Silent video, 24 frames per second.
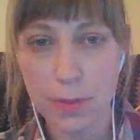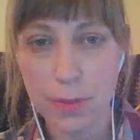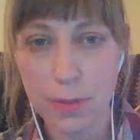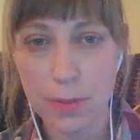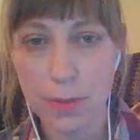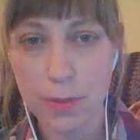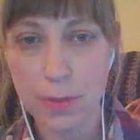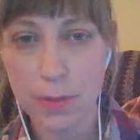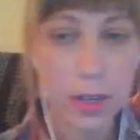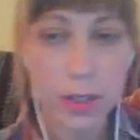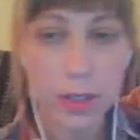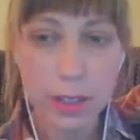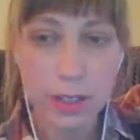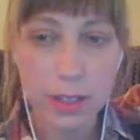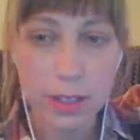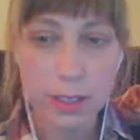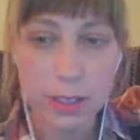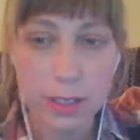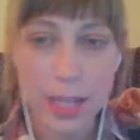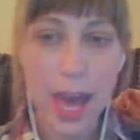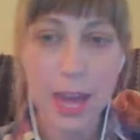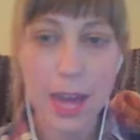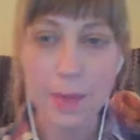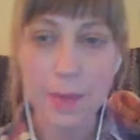were
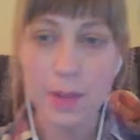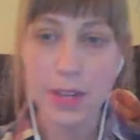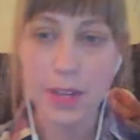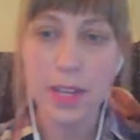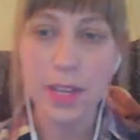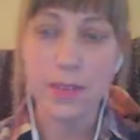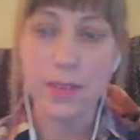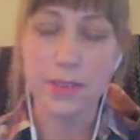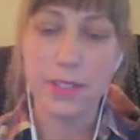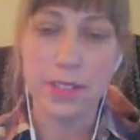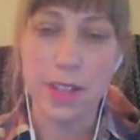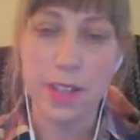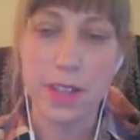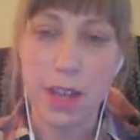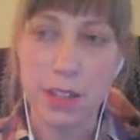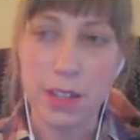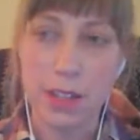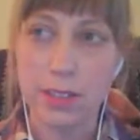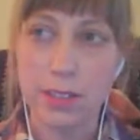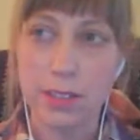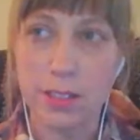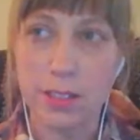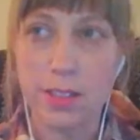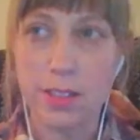Adam and Eve's
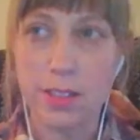sons.